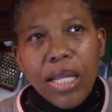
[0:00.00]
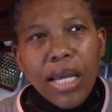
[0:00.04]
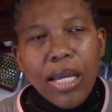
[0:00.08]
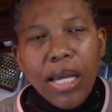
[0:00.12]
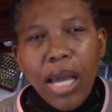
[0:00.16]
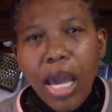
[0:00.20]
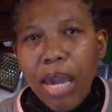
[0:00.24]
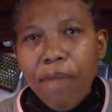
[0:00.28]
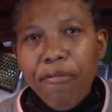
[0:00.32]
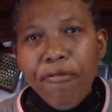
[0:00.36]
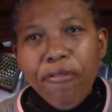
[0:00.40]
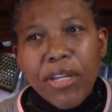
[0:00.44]

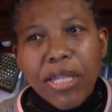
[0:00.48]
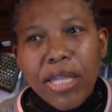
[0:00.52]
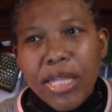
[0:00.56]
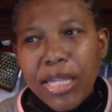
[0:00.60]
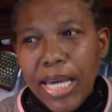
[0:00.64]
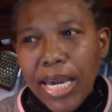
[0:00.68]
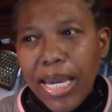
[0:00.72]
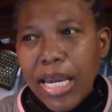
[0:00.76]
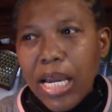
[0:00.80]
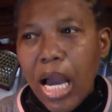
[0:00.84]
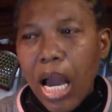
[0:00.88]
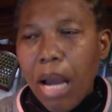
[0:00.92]

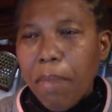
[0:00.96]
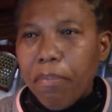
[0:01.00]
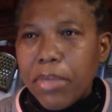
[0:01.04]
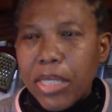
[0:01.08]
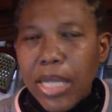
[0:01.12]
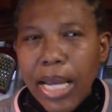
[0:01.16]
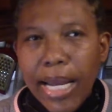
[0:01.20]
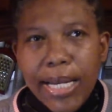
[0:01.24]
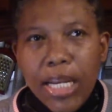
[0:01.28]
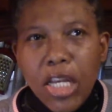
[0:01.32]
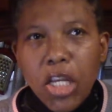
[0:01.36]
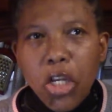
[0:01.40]
Everything, I'm
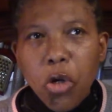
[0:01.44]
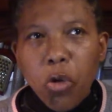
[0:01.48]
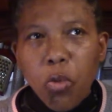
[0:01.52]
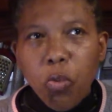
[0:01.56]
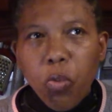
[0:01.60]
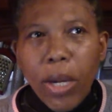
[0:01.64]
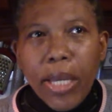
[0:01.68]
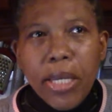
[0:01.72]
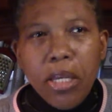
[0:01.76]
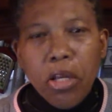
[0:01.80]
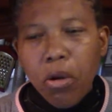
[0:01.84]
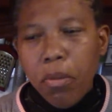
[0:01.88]
telling you,
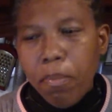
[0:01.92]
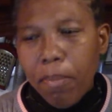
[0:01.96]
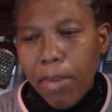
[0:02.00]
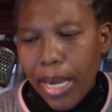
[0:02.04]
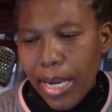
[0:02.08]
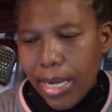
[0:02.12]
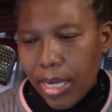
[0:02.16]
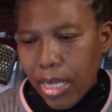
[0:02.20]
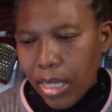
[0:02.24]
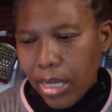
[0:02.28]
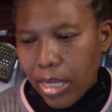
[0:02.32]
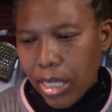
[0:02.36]
when you're
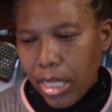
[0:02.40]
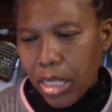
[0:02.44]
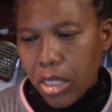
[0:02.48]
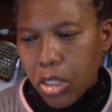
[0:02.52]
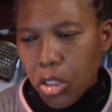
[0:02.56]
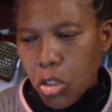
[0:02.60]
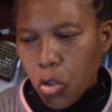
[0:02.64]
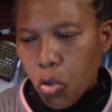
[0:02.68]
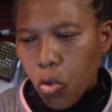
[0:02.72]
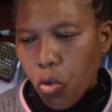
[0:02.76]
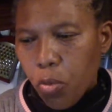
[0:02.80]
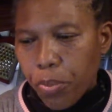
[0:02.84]
making these
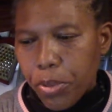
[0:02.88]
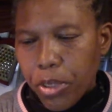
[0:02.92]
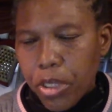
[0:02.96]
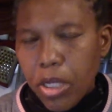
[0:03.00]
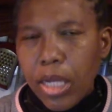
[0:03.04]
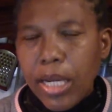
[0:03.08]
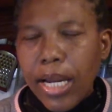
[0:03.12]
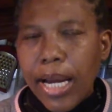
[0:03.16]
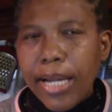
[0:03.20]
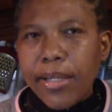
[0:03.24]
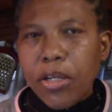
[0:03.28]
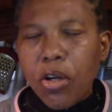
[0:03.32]
soups,
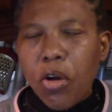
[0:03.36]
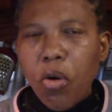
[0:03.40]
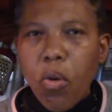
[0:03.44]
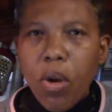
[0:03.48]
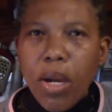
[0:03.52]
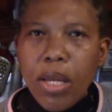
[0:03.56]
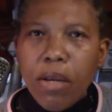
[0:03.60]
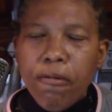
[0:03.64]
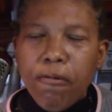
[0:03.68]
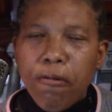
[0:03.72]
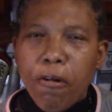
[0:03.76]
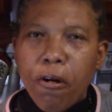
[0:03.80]
you're not
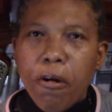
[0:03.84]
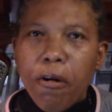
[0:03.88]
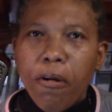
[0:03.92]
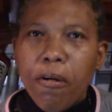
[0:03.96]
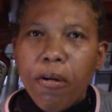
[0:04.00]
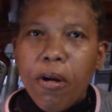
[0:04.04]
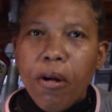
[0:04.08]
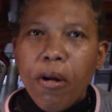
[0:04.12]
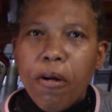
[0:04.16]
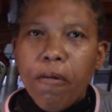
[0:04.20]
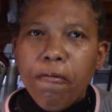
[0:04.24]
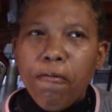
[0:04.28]
going
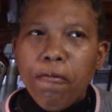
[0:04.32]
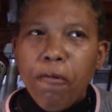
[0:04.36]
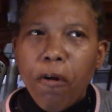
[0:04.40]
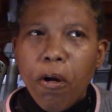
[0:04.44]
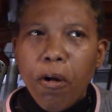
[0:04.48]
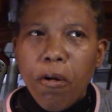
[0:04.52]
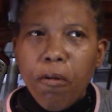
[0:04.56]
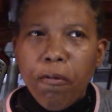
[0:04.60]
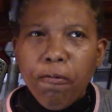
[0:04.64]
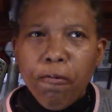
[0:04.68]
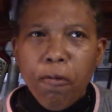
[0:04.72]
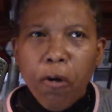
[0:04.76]
for
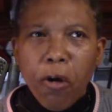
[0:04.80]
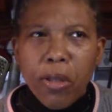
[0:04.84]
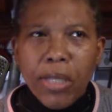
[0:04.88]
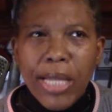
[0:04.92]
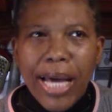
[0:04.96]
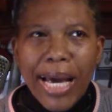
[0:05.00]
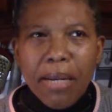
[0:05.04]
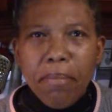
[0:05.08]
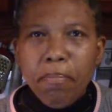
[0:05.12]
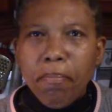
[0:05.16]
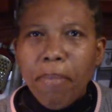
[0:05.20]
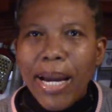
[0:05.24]

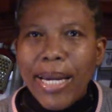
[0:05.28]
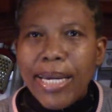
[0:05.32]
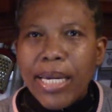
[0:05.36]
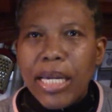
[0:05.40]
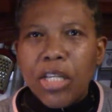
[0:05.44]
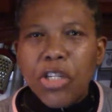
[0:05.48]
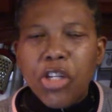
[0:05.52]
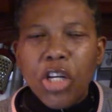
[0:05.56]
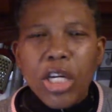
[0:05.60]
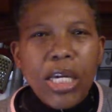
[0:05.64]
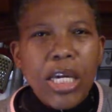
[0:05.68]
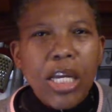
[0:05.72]
that
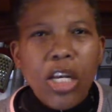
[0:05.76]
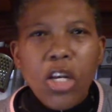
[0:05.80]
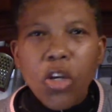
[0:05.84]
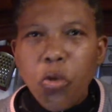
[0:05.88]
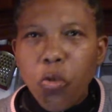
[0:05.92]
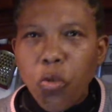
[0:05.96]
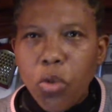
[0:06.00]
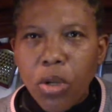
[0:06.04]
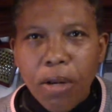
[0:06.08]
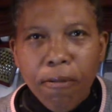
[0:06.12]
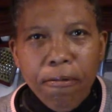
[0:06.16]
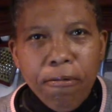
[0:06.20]
Maggi chicken
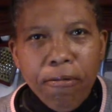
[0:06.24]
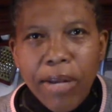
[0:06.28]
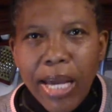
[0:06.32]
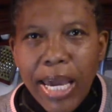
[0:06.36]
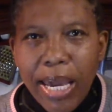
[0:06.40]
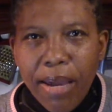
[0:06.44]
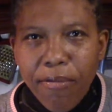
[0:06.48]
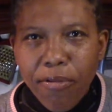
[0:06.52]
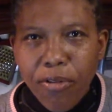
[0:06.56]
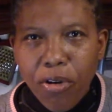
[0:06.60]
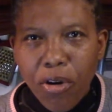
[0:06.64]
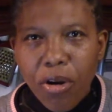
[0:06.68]
noodle
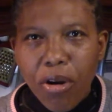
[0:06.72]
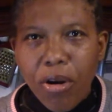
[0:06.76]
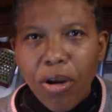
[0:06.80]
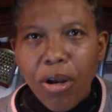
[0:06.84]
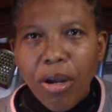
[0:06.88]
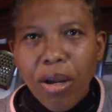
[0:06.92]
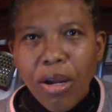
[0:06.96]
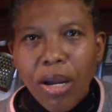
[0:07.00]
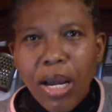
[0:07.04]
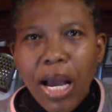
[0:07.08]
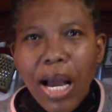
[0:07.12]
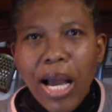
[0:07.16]
flavor.
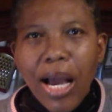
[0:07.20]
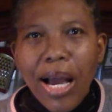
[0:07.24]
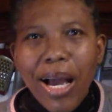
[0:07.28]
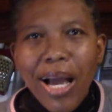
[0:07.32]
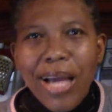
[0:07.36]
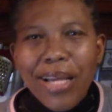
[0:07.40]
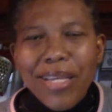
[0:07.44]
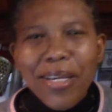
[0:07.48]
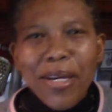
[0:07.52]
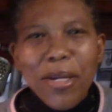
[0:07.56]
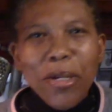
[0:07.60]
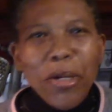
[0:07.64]

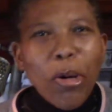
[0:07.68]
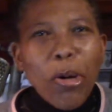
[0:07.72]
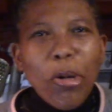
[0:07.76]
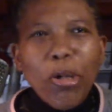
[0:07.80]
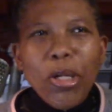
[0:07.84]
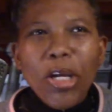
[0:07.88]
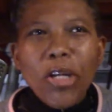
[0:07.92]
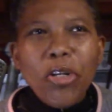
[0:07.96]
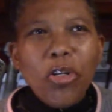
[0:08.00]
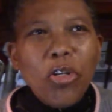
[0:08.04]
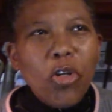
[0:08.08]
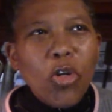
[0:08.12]
You know,
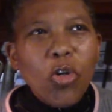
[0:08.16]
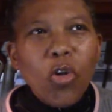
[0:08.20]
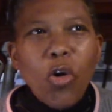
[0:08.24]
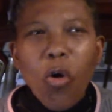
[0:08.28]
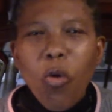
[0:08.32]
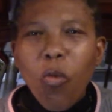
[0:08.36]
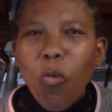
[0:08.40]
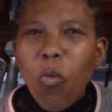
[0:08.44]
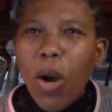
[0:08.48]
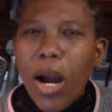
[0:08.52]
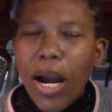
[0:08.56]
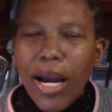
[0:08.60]
you
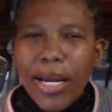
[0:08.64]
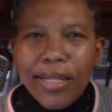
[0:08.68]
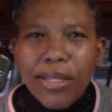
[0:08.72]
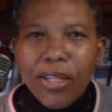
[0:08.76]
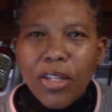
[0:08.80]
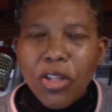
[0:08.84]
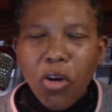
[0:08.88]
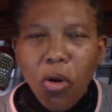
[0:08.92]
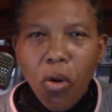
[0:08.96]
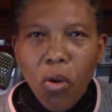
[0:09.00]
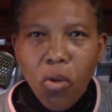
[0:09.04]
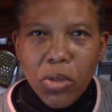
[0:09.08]
don't
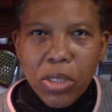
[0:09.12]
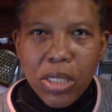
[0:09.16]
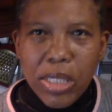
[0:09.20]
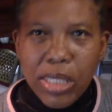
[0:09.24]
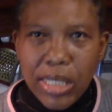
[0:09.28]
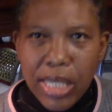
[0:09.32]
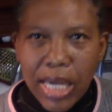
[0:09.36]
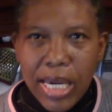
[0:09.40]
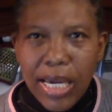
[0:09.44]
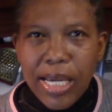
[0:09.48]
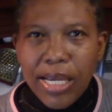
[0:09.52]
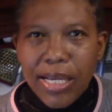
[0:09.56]
want those
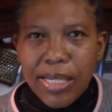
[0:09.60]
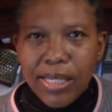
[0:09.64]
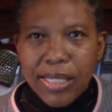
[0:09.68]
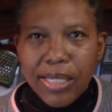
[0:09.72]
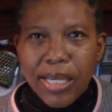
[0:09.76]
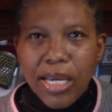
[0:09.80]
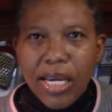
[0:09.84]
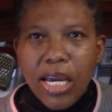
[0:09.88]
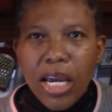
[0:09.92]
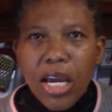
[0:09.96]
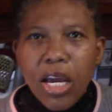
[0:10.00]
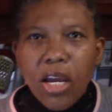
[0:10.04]

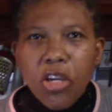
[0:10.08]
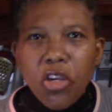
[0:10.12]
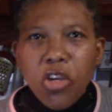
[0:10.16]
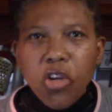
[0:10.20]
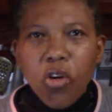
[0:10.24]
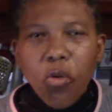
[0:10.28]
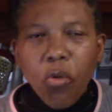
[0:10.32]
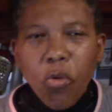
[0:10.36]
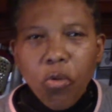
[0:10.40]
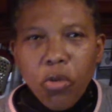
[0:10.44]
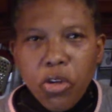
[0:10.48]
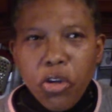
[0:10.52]
things.
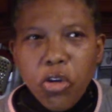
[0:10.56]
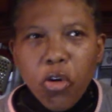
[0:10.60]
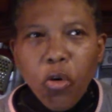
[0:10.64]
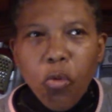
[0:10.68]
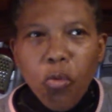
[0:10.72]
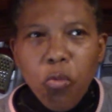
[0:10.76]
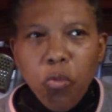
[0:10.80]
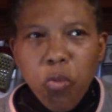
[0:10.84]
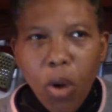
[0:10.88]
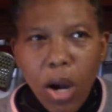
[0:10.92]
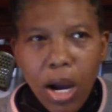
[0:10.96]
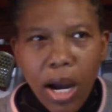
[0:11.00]
You
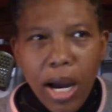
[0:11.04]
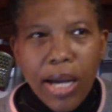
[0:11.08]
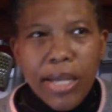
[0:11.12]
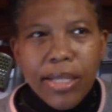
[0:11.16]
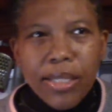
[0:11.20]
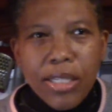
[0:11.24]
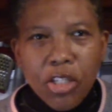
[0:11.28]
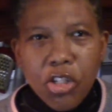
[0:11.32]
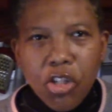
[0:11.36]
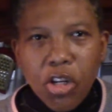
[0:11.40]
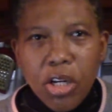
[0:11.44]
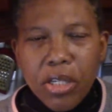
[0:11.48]

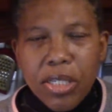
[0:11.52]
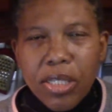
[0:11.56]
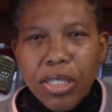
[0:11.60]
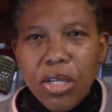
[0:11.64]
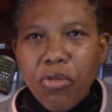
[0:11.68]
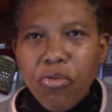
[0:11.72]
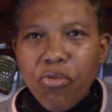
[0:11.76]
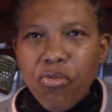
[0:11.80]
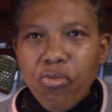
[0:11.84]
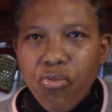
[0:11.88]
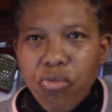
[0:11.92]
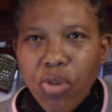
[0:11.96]
want just
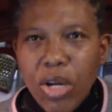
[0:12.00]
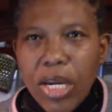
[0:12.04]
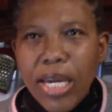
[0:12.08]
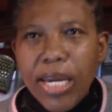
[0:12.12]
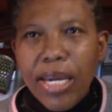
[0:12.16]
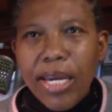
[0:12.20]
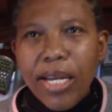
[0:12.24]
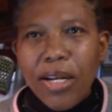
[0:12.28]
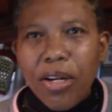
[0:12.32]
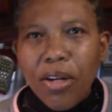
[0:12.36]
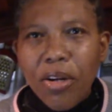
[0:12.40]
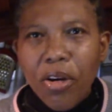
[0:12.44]
the
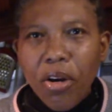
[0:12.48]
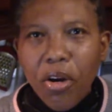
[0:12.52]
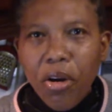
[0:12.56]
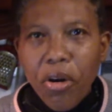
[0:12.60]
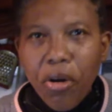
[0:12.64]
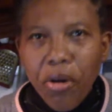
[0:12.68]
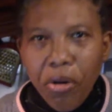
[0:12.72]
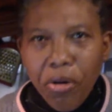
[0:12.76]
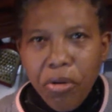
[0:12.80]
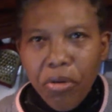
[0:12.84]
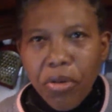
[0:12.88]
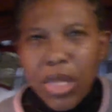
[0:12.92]
real
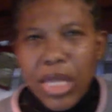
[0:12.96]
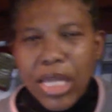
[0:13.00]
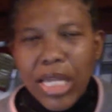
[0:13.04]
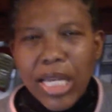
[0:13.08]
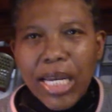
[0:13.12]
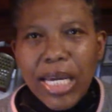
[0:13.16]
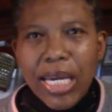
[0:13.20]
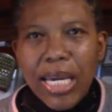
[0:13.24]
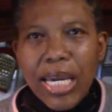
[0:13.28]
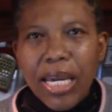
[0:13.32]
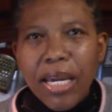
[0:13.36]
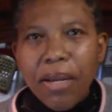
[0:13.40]

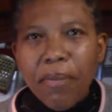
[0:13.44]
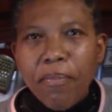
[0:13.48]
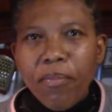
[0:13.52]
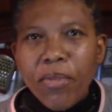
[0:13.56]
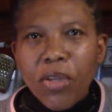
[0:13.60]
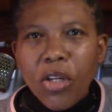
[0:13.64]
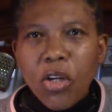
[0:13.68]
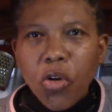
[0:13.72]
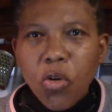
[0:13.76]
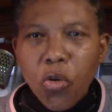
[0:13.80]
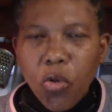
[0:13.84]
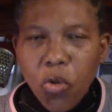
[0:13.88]
earthly
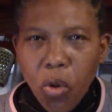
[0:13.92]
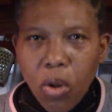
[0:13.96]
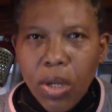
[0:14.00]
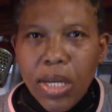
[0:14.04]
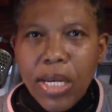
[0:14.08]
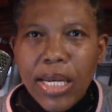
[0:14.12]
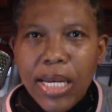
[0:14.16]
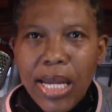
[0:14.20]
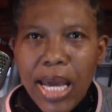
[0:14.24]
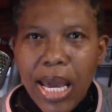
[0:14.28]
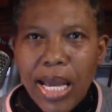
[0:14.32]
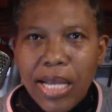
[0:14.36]

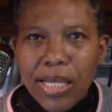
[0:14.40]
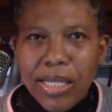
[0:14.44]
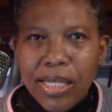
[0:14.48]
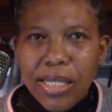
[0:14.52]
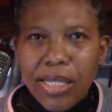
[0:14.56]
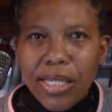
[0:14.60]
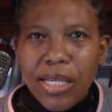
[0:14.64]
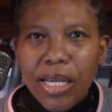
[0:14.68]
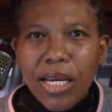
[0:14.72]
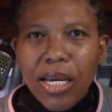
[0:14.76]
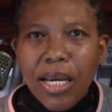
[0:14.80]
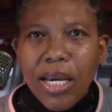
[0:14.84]

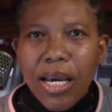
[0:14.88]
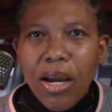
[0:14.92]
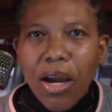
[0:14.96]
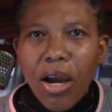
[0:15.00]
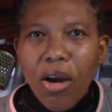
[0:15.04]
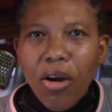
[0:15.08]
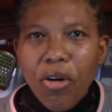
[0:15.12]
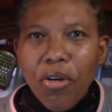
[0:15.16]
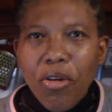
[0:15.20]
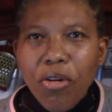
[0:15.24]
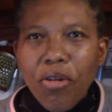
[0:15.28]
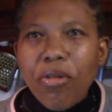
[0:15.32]
goodness,
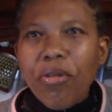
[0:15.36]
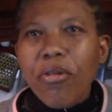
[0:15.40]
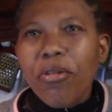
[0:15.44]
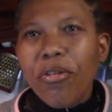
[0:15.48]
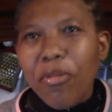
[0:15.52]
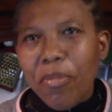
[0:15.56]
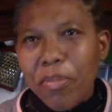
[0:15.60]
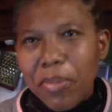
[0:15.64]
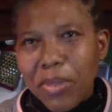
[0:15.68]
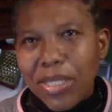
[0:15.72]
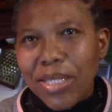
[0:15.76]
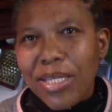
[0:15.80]

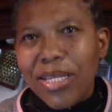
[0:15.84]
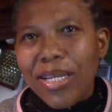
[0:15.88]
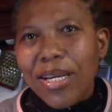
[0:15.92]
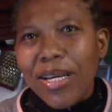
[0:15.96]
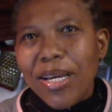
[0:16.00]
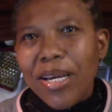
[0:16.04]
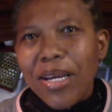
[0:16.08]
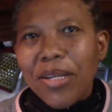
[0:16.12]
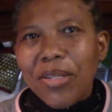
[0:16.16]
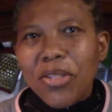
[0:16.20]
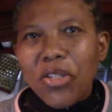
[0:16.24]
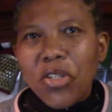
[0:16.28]
herbs
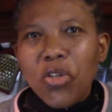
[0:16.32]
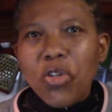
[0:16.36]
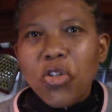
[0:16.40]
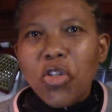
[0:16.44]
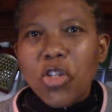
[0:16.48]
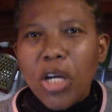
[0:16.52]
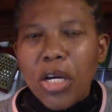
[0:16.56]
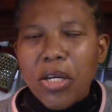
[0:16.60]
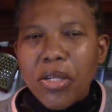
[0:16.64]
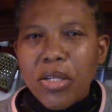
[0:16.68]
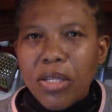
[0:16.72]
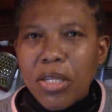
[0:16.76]
to
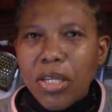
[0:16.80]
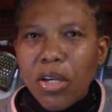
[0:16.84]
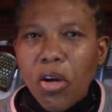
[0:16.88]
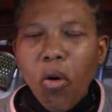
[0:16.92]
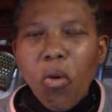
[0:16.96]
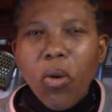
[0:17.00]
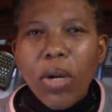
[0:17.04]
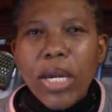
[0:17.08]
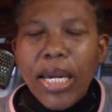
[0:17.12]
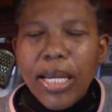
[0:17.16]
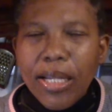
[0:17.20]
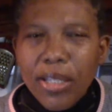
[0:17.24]
just
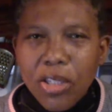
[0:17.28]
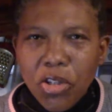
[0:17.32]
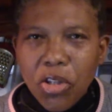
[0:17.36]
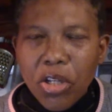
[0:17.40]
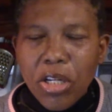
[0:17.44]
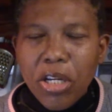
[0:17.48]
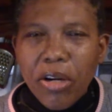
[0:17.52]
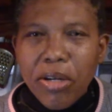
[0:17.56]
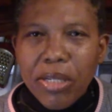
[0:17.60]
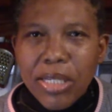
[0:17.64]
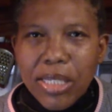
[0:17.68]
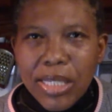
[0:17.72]
go into
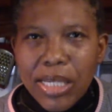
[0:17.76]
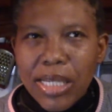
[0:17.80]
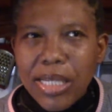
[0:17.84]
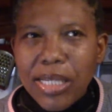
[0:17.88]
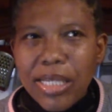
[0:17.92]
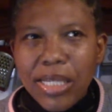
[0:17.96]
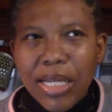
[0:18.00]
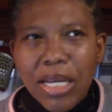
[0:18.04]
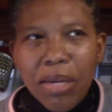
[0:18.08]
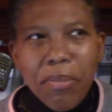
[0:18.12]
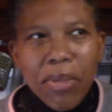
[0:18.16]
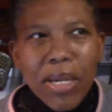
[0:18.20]
your
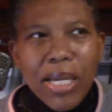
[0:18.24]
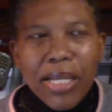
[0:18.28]
system.